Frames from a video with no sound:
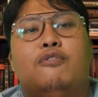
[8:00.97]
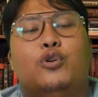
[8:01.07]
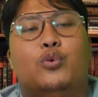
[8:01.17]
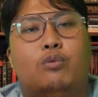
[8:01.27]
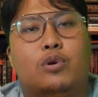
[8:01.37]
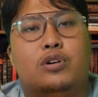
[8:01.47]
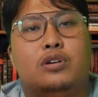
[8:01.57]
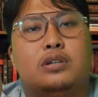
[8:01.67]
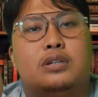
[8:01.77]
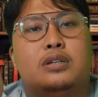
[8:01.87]
for
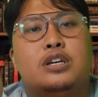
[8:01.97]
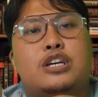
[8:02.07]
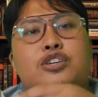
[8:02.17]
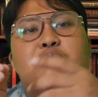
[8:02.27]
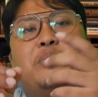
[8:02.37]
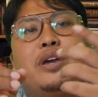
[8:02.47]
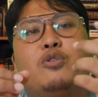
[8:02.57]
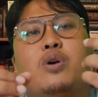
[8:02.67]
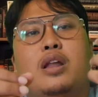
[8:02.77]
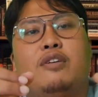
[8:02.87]
work, you may
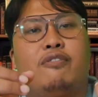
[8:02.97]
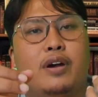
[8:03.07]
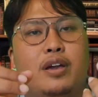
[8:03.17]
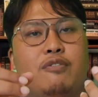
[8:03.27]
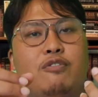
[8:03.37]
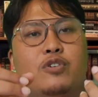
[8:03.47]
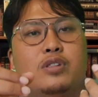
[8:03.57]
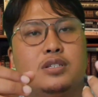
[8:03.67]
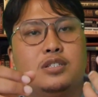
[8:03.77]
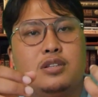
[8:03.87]
qualify for
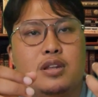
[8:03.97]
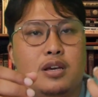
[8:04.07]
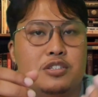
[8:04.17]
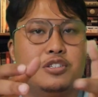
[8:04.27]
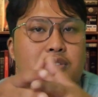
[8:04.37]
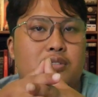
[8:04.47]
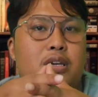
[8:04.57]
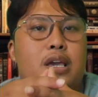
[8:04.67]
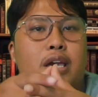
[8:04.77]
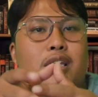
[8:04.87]
this deduction.
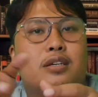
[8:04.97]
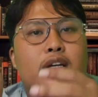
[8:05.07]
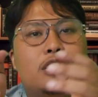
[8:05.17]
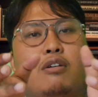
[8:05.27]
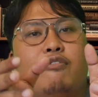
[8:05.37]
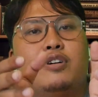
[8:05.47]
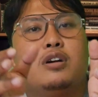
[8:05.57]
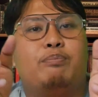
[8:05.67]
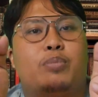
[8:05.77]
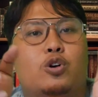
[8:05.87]
It can cover
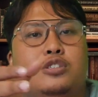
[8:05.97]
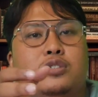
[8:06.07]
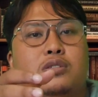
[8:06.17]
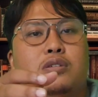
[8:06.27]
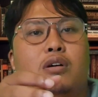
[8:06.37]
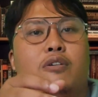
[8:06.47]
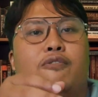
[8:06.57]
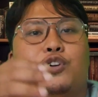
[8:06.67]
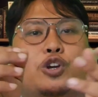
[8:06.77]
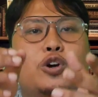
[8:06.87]
a portion of
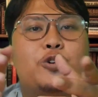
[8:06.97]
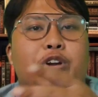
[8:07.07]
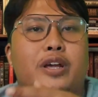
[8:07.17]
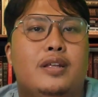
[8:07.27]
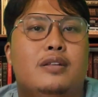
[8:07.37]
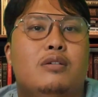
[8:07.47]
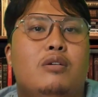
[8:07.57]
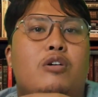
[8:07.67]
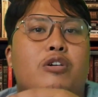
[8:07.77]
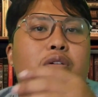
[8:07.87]
your rent
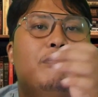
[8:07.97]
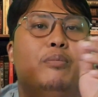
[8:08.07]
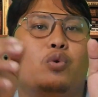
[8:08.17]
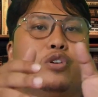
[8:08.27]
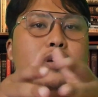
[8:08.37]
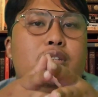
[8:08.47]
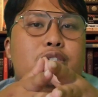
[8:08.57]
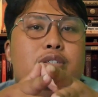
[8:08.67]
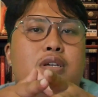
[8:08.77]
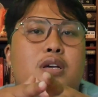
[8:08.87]
or
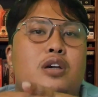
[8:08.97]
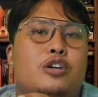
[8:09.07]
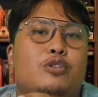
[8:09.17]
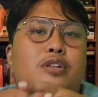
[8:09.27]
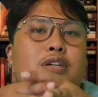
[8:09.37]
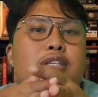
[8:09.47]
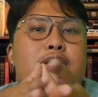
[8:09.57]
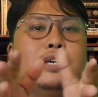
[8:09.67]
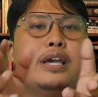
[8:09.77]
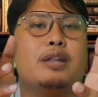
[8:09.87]
mortgage,
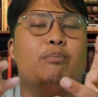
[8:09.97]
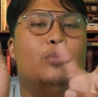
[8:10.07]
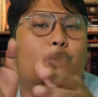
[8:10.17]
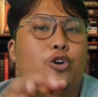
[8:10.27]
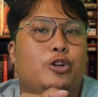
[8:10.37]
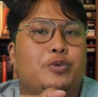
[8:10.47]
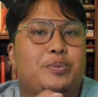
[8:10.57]
utilities, and more.